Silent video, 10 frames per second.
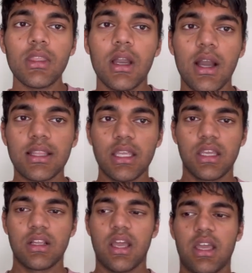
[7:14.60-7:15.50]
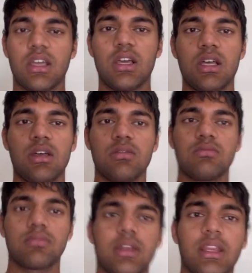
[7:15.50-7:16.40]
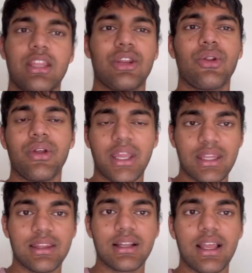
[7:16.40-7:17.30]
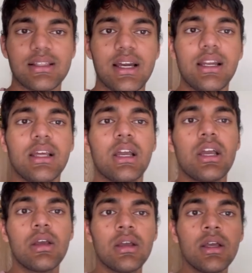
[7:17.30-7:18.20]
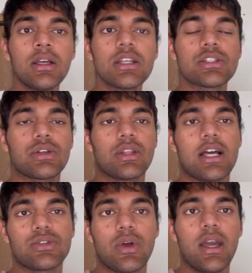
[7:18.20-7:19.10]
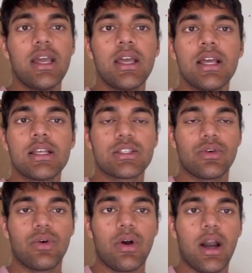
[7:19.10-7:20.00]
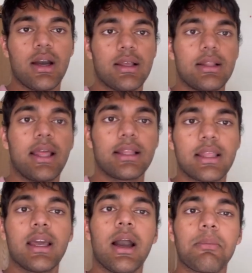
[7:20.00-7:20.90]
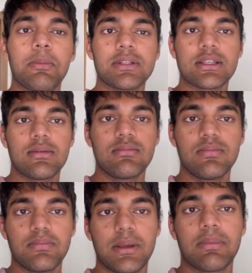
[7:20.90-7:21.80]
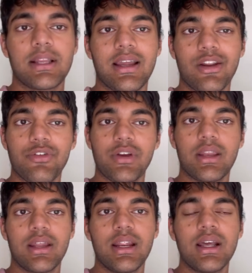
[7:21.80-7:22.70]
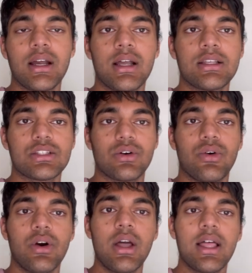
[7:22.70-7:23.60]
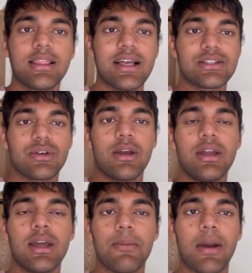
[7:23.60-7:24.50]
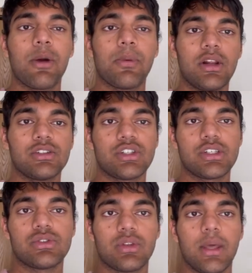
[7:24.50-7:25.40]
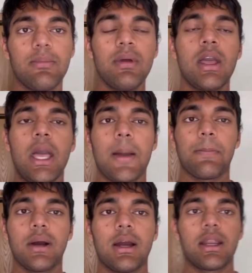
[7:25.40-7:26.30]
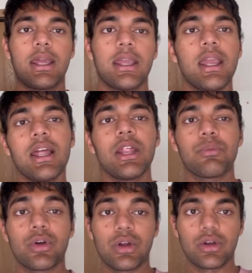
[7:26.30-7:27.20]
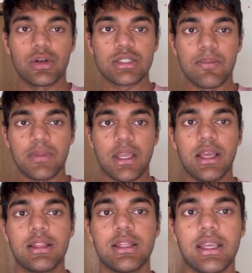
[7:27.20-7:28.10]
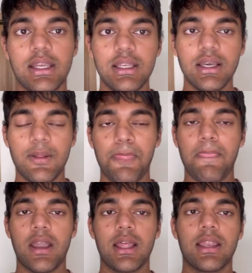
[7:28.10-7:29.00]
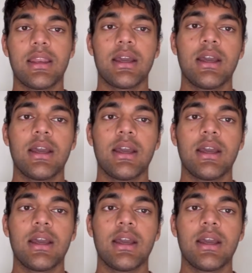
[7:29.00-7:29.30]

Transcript: i think like canadian or anything like that so that's why so like there are people some people get offended so that's why my apologies to them but yeah and i'm gonna cook something and eat and